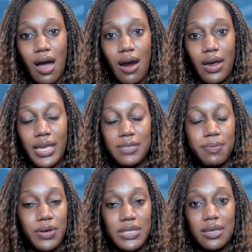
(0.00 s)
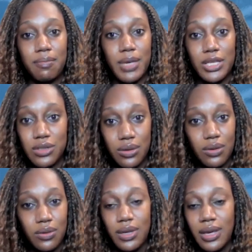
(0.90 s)
are experiencing
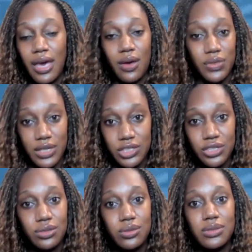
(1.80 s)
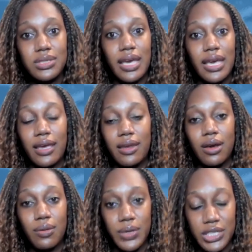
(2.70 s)
mental health issues
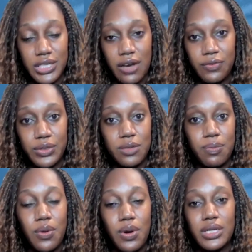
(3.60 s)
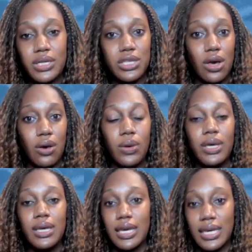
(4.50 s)
and are reaching out for support. So
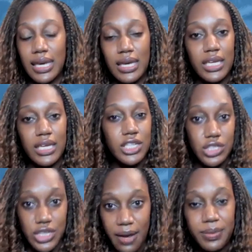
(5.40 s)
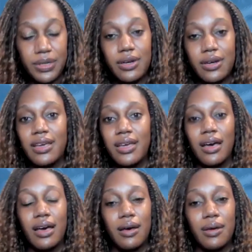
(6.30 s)
again, each chapter
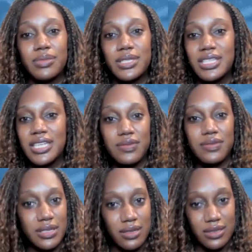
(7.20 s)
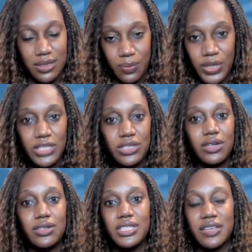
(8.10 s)
gives some
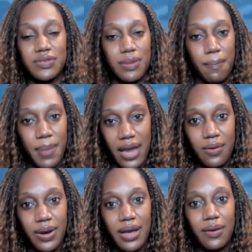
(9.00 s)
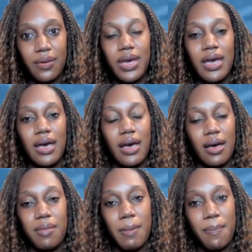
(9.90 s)
research, gives some background
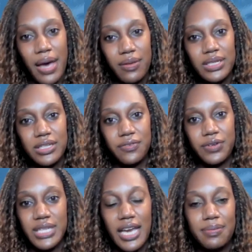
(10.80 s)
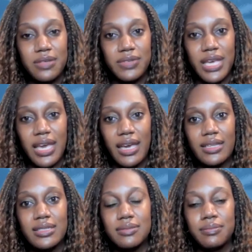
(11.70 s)
about the different types of
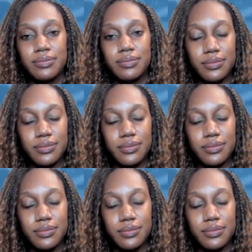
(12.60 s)
dads,